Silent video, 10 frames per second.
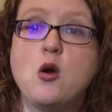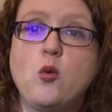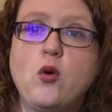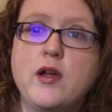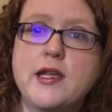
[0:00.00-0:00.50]

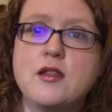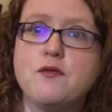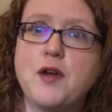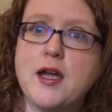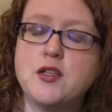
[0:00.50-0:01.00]
Well, in the
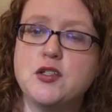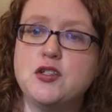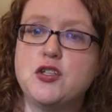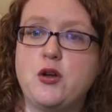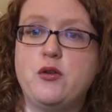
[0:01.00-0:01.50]
fashion
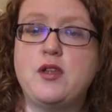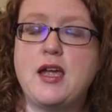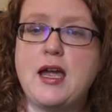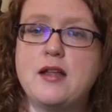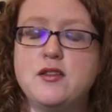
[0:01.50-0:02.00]
show, they
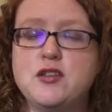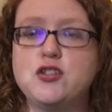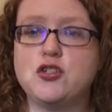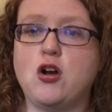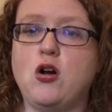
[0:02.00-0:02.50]
had this
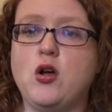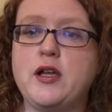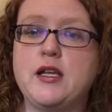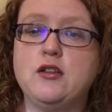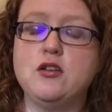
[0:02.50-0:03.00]
shawl,
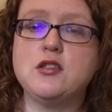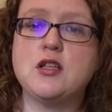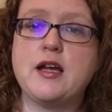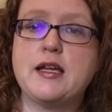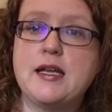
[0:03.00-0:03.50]
and it looked
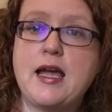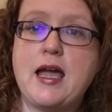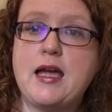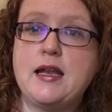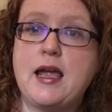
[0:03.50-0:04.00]
like it
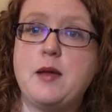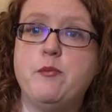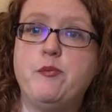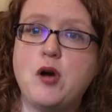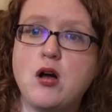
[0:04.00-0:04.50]
had a
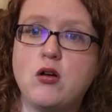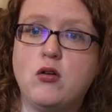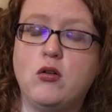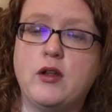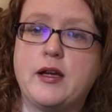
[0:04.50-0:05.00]

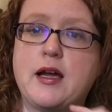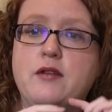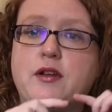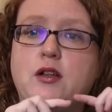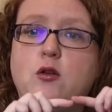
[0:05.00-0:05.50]
buckle, like kind
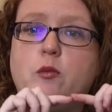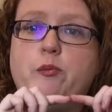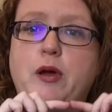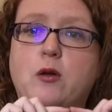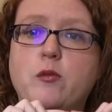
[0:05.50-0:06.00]
of like a little
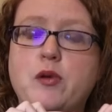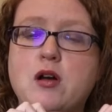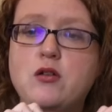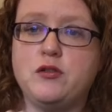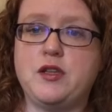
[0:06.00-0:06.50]
belt
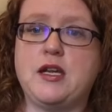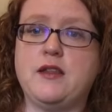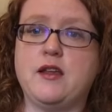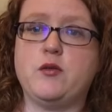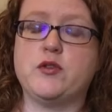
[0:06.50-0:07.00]
buckle
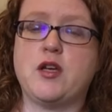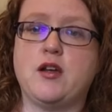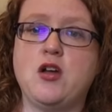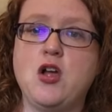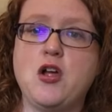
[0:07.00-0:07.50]
thing that was like
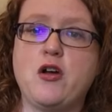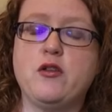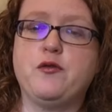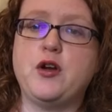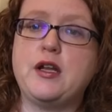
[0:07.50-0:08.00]
on
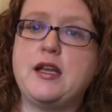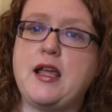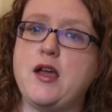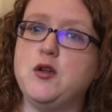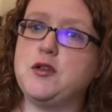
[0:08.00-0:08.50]
the front, and it
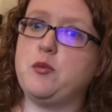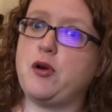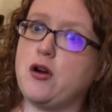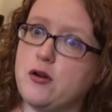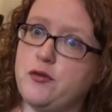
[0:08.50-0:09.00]
held it
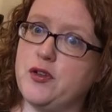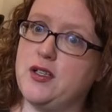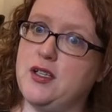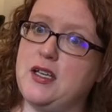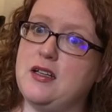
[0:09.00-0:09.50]

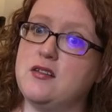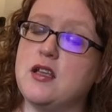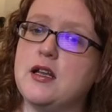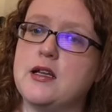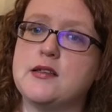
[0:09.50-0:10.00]
perfectly. And
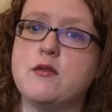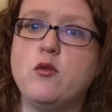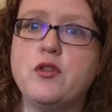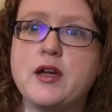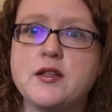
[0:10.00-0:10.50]
then I said,
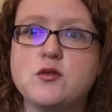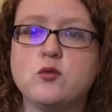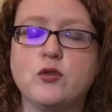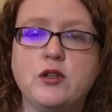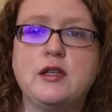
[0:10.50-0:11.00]
well, that's
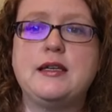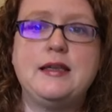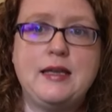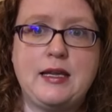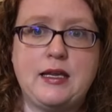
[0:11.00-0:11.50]
really
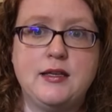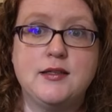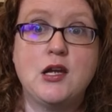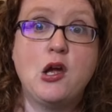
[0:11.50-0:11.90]
neat.